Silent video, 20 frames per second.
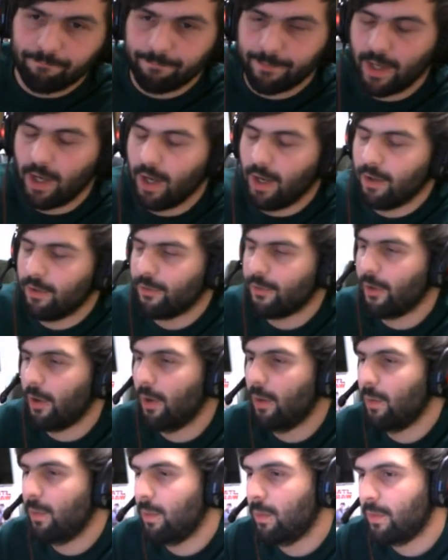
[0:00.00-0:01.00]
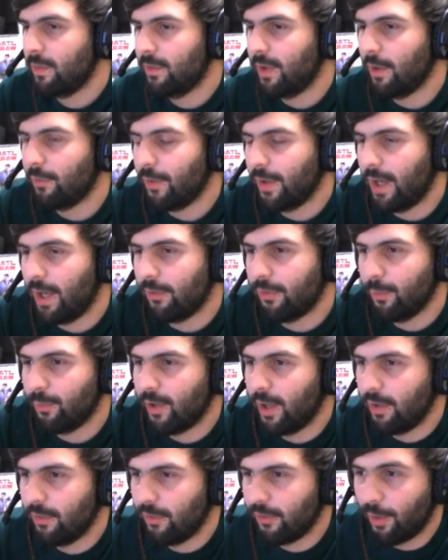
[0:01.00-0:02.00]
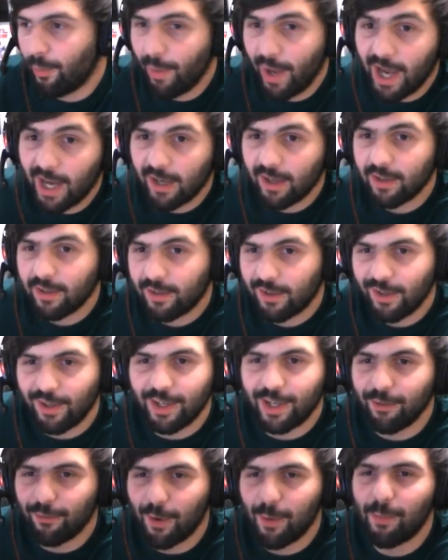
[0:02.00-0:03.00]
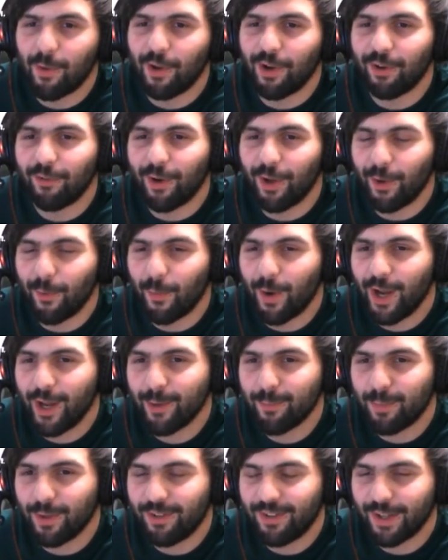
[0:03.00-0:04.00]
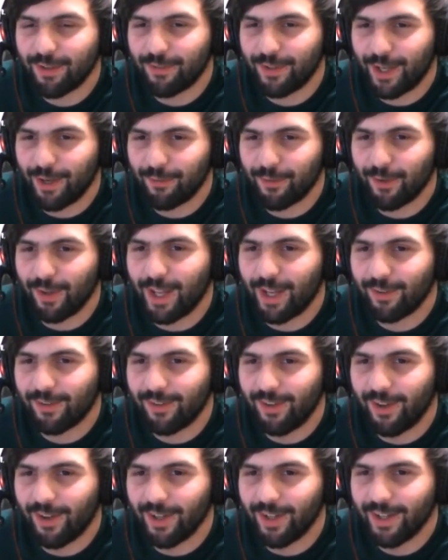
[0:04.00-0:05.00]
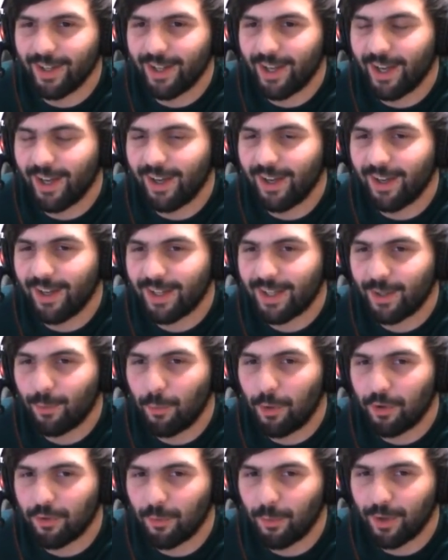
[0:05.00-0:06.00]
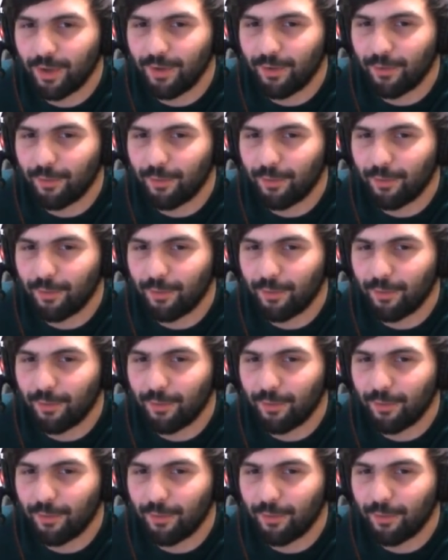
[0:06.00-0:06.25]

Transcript: Yeah, so definitely has some changes. I'm not going to give up on it right away, but definitely after last night, walked away a little